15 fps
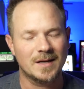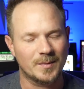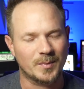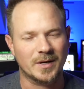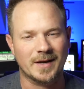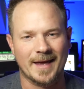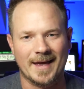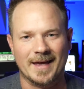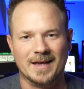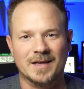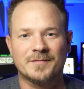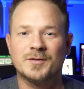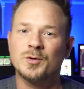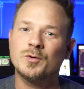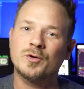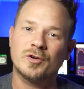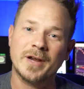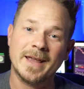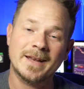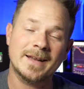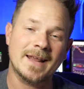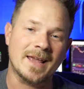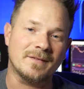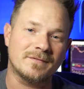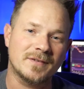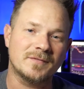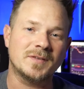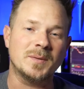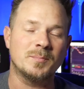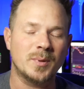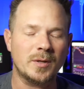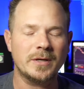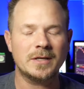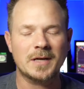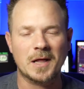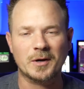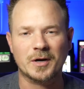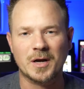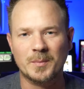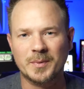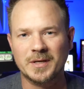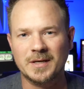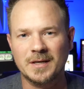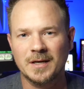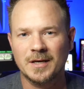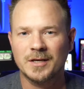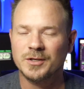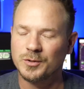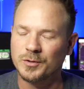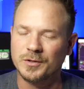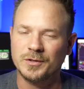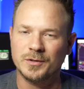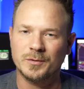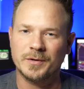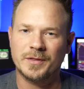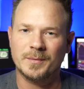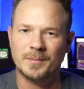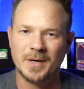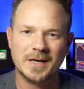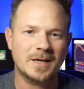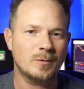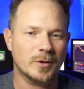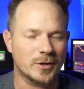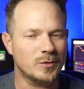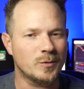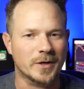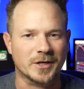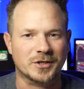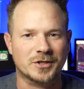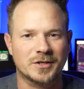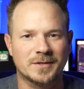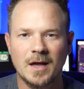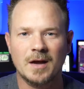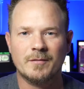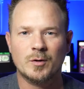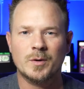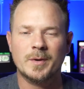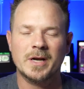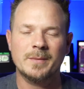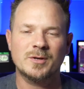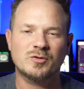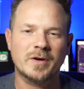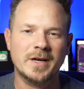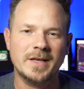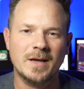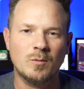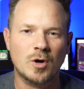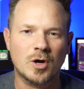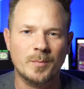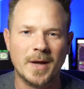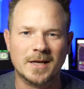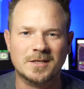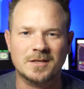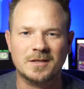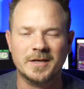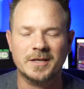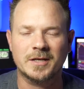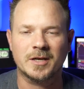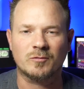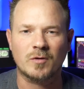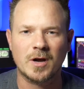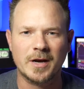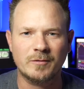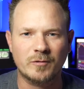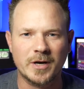But hey, if you created a $50 billion company, you can do with the money what you wish. Hey everyone, my name is Randy, and welcome back to the Late Night Grind.